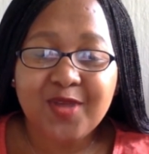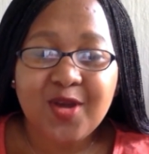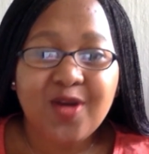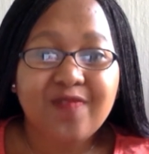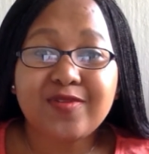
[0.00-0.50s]

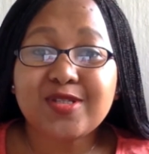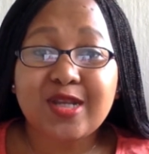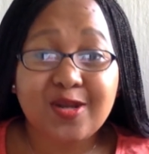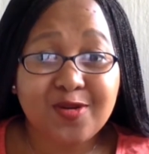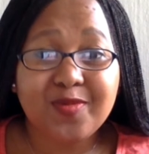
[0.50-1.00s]
of this
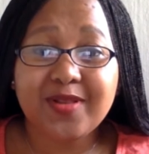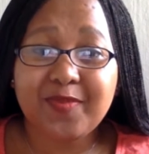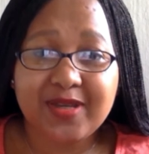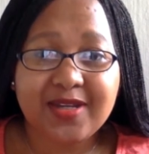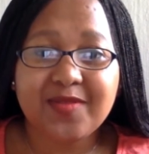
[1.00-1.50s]
global
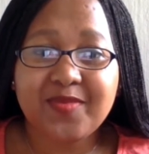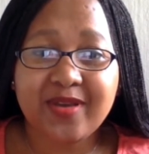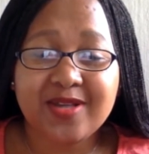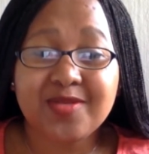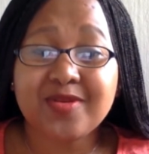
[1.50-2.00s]
pandemic
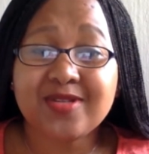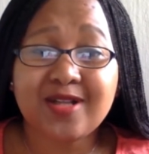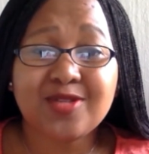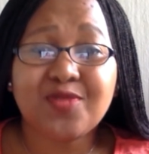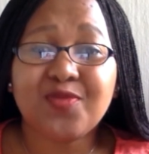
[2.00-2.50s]
as a
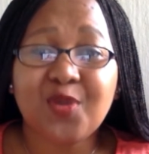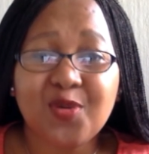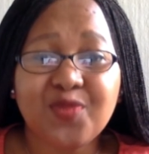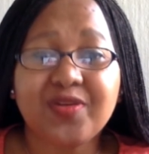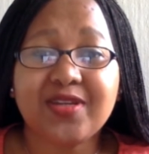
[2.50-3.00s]
result of
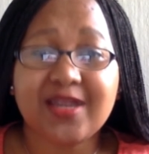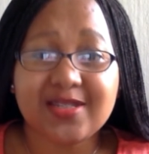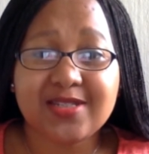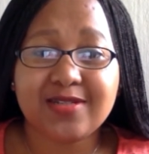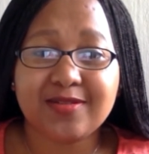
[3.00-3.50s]

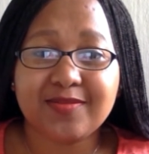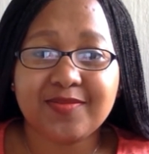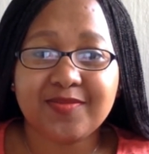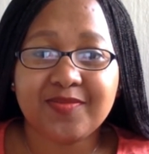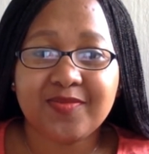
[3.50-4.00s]

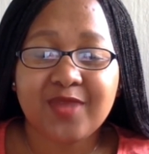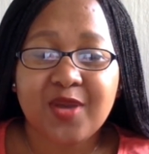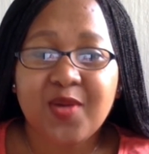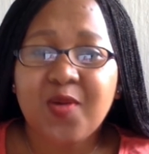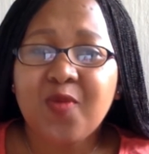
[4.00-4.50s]

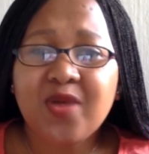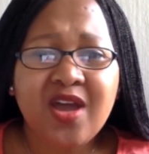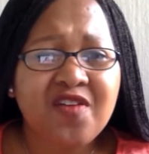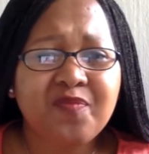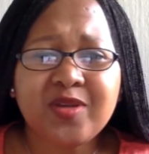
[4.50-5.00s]
COVID-19. We
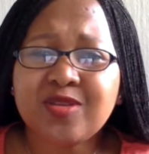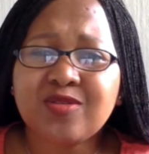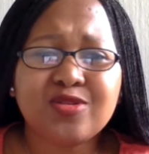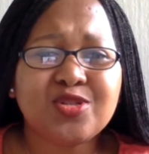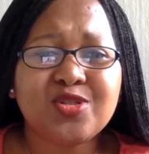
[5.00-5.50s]
have been through
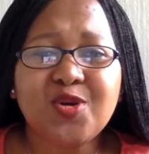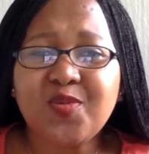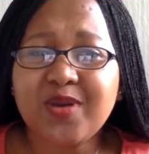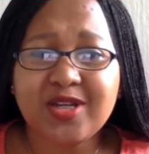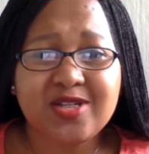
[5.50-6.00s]
so
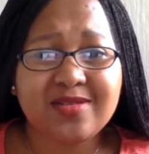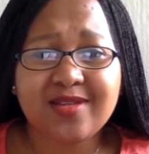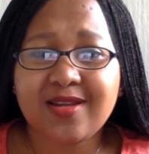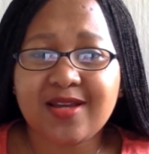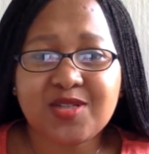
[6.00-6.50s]
much in
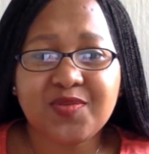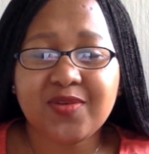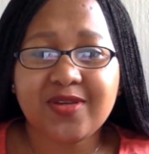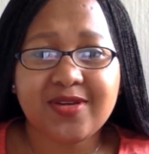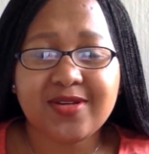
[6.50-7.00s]
the last few
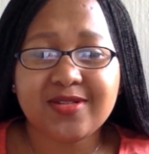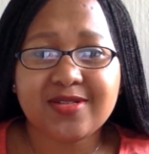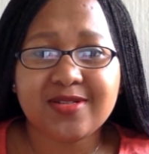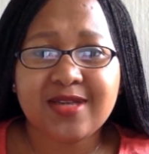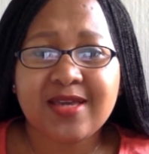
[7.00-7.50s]
years.
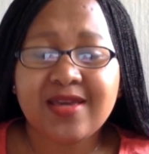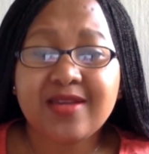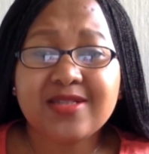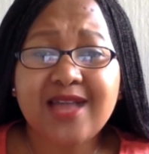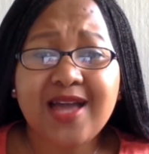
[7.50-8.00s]
It
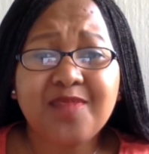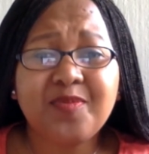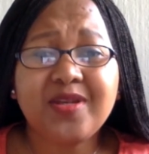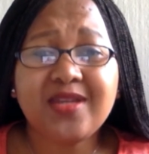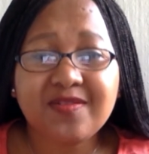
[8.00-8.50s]
is
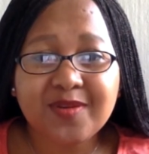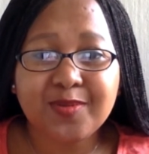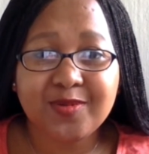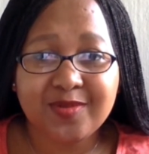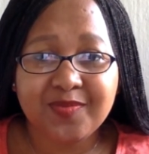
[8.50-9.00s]

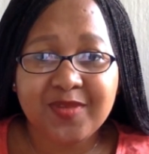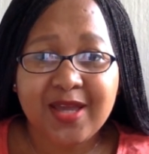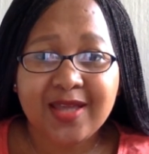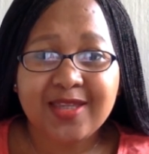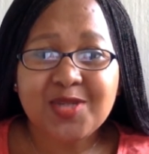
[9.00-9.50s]
unbelievable
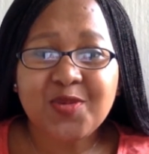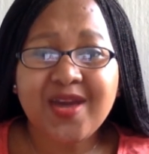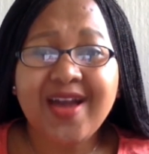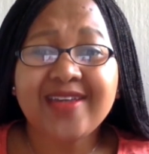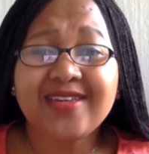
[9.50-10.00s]
that we
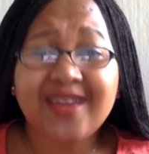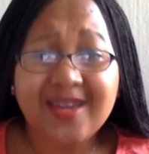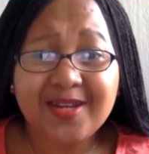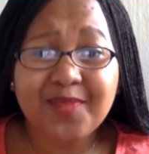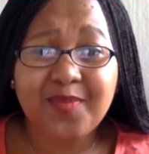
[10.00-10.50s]
are
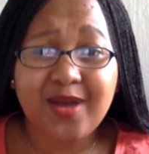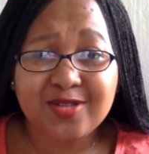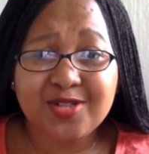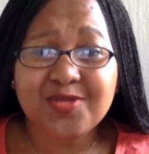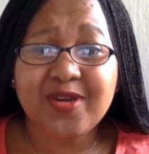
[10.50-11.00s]
again about
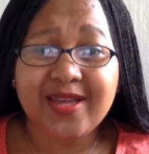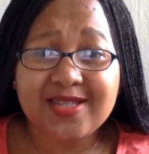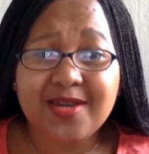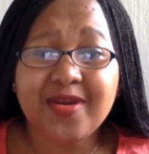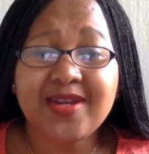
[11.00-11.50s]
to
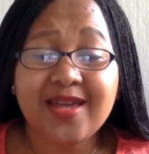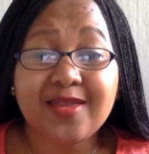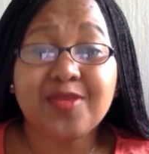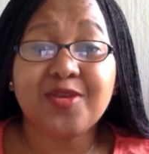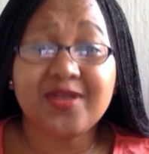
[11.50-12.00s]
enter another
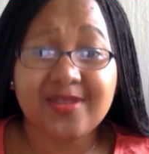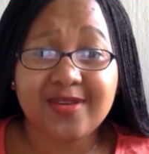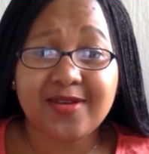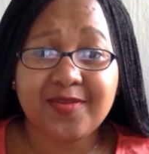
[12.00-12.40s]
third year